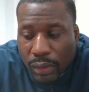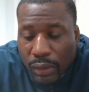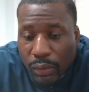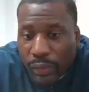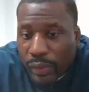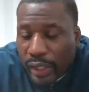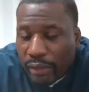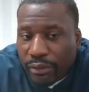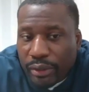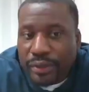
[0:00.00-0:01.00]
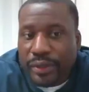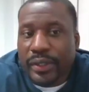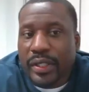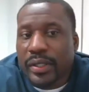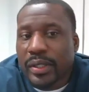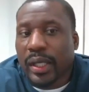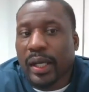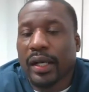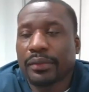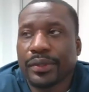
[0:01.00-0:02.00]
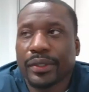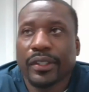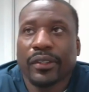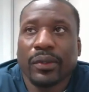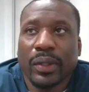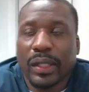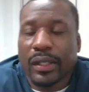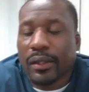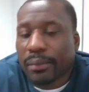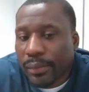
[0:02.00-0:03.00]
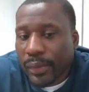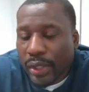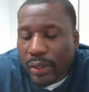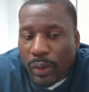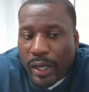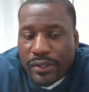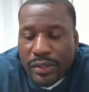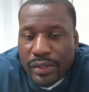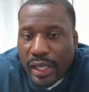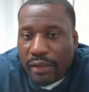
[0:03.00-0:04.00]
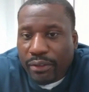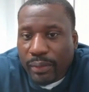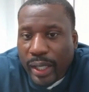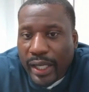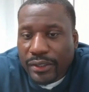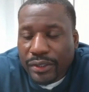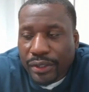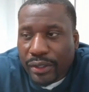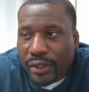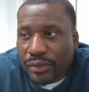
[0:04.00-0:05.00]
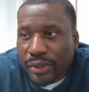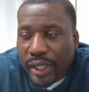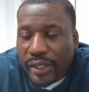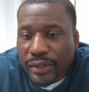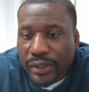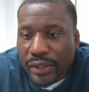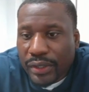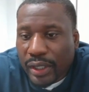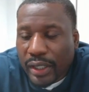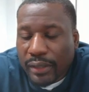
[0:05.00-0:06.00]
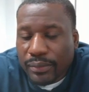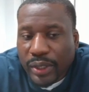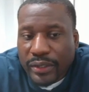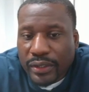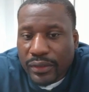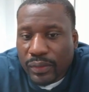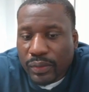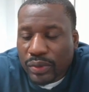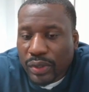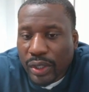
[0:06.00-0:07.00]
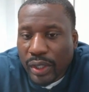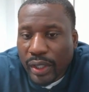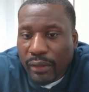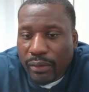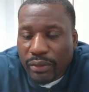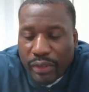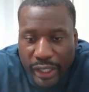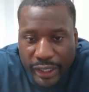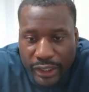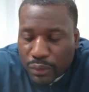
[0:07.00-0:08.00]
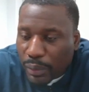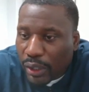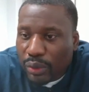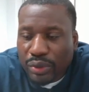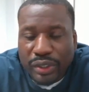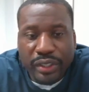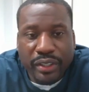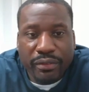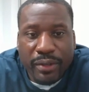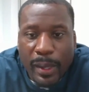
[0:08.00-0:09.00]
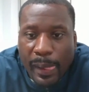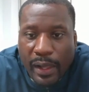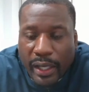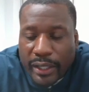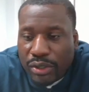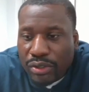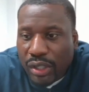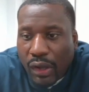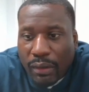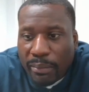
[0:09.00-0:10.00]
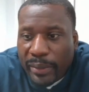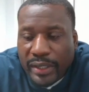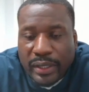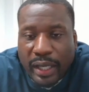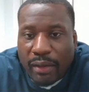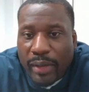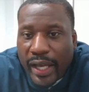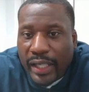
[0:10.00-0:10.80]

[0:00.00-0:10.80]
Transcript: Well, when I first took this job, you know, watching tape from last year on Jason, Jason was very explosive, and you saw a big time